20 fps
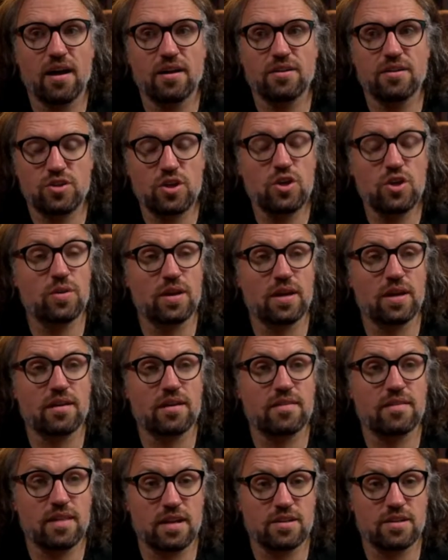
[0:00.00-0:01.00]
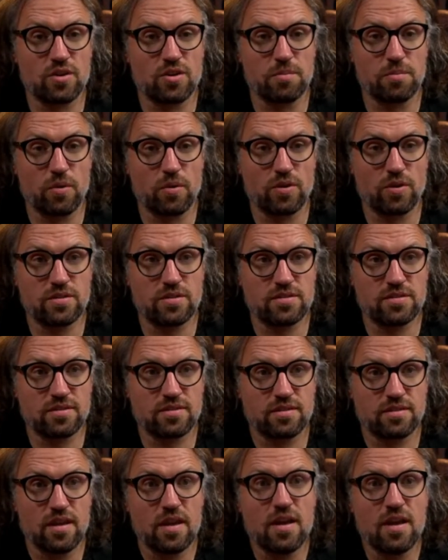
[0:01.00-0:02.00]
tuning that is on point.
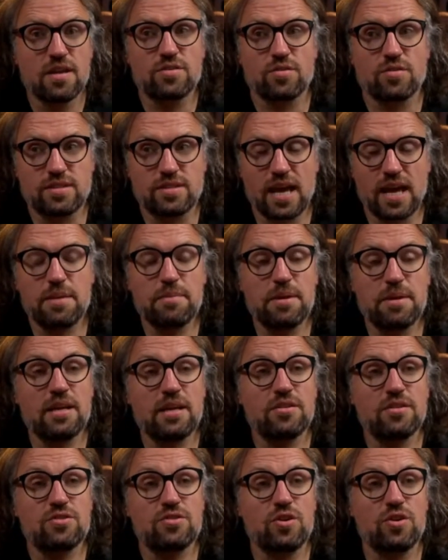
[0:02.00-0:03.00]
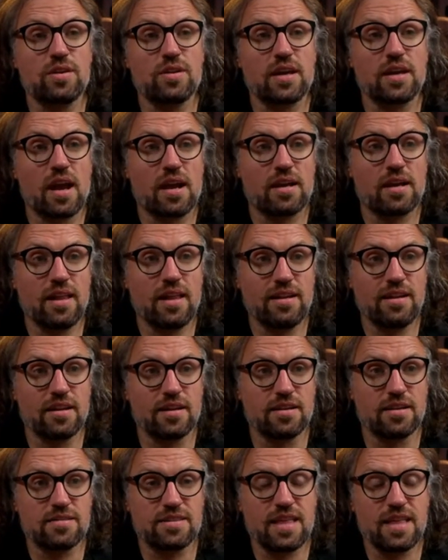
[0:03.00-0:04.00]
So timing, tuning,
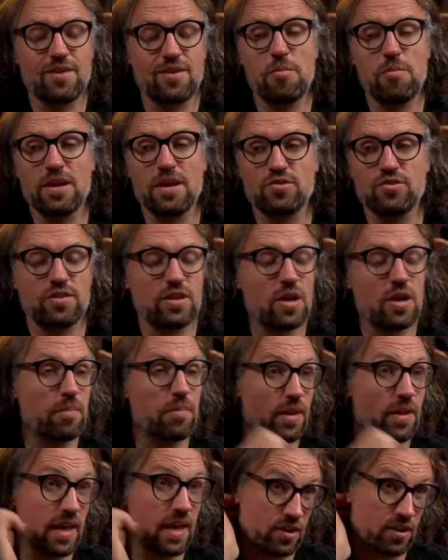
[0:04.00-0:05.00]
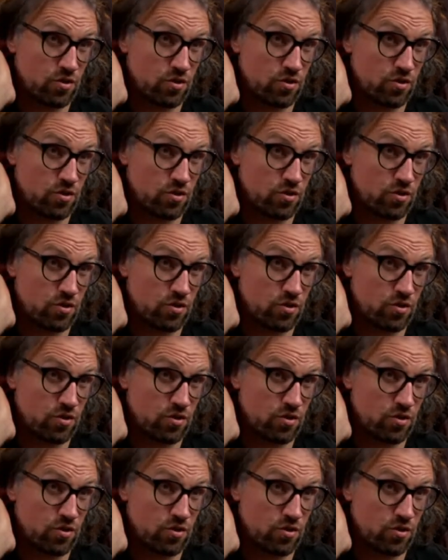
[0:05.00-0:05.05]
cleanliness, that will make sure that your playing